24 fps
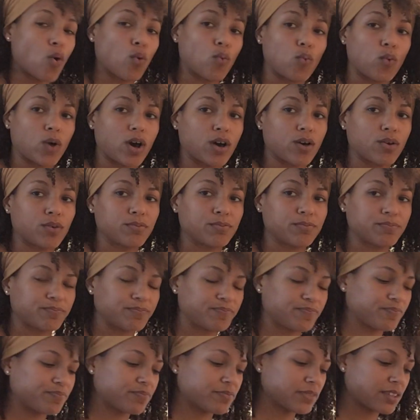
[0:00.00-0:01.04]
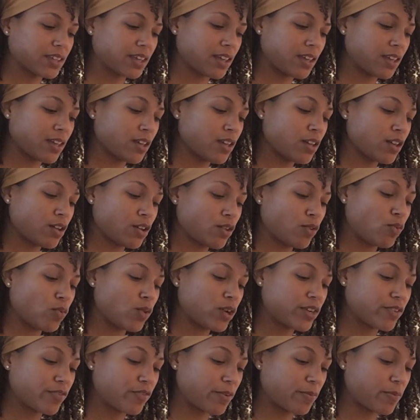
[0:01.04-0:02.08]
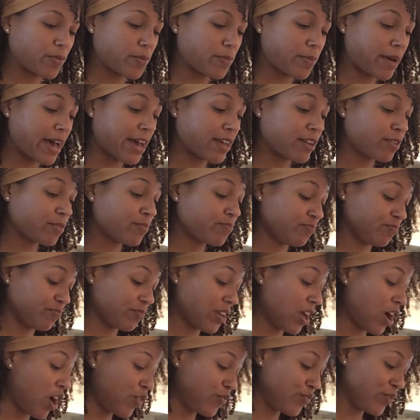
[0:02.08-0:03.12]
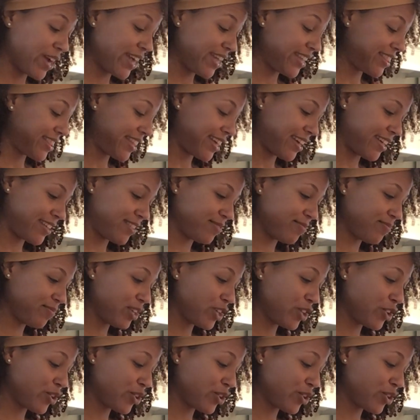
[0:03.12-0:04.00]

Whoa, one from the bottom. All right then,